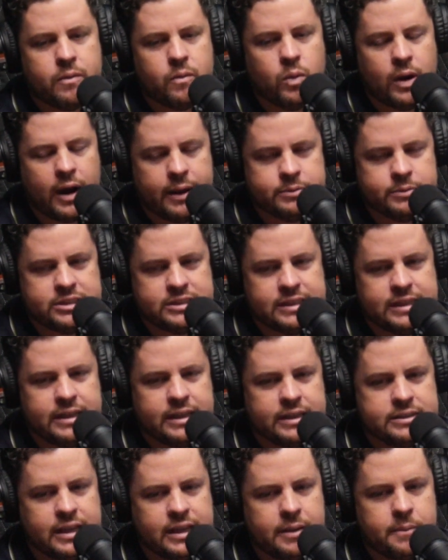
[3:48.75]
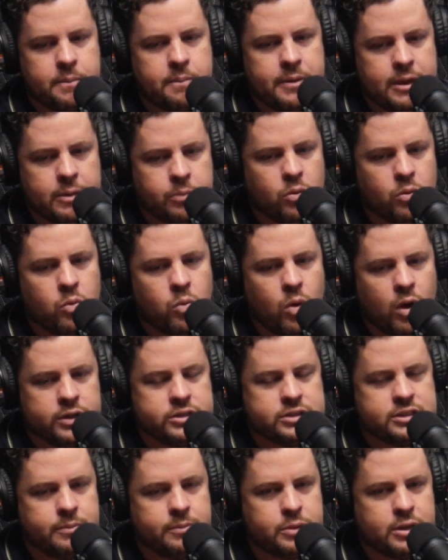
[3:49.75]
what I'm seeing is that people
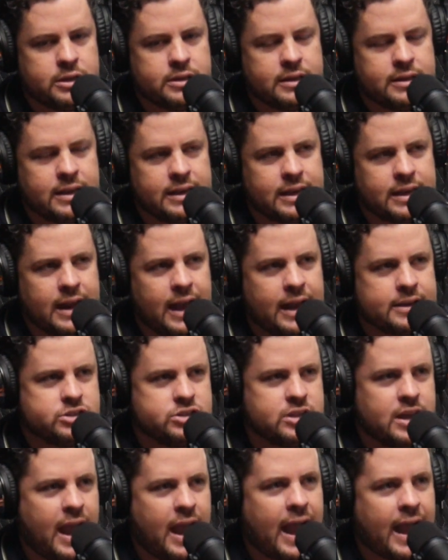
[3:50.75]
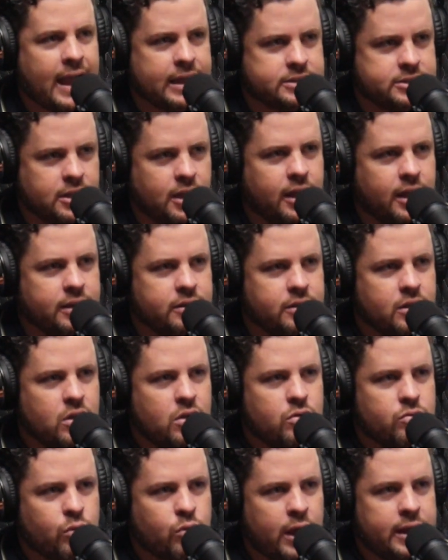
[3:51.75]
want something that they can actually act on,
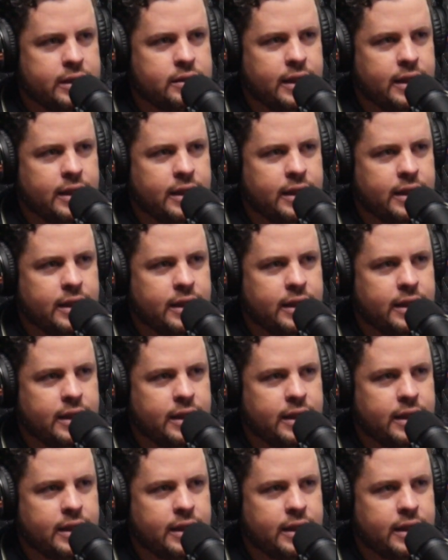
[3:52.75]
right?